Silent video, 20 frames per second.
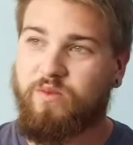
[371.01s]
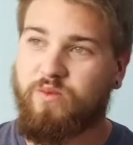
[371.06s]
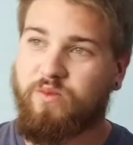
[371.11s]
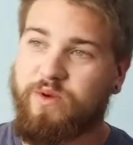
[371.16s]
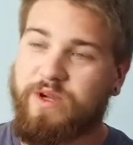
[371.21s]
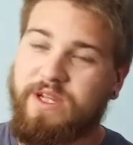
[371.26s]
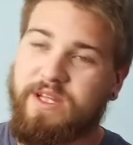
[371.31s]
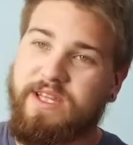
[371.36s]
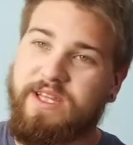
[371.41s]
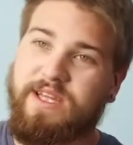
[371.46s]

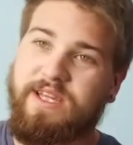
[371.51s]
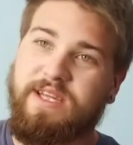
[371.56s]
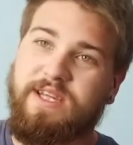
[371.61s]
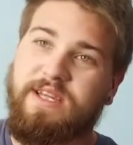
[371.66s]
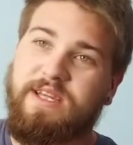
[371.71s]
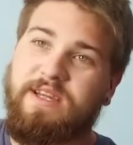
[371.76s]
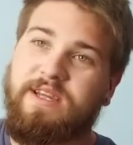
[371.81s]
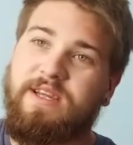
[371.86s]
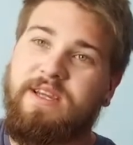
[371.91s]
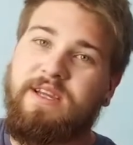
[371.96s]
really
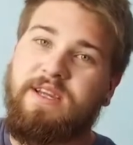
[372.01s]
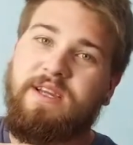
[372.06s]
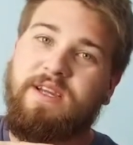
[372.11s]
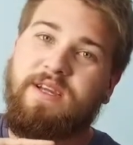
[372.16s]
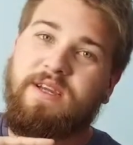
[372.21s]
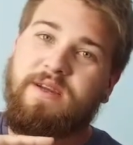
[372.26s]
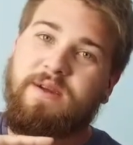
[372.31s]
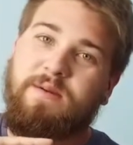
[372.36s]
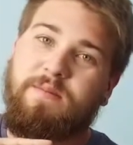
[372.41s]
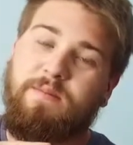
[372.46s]

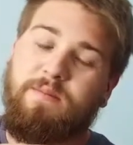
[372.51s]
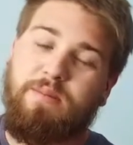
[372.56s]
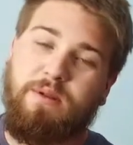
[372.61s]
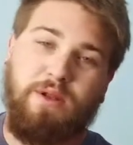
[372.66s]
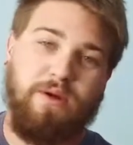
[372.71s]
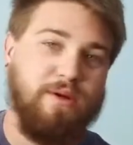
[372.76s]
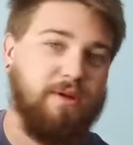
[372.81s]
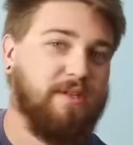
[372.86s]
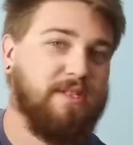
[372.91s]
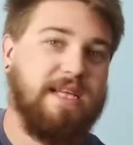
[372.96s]

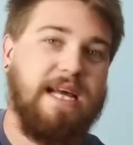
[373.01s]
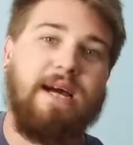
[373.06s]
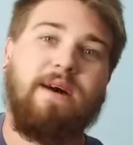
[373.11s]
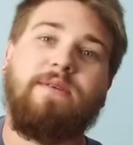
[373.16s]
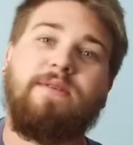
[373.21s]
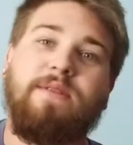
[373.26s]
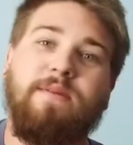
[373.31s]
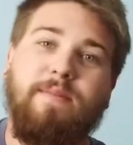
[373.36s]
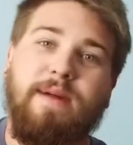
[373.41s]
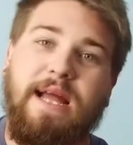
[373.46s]
blurs
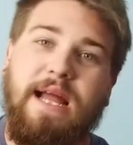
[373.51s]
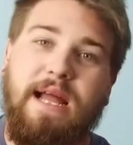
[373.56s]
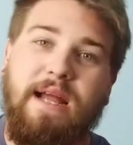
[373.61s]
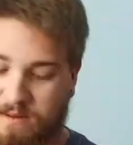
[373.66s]
out the back.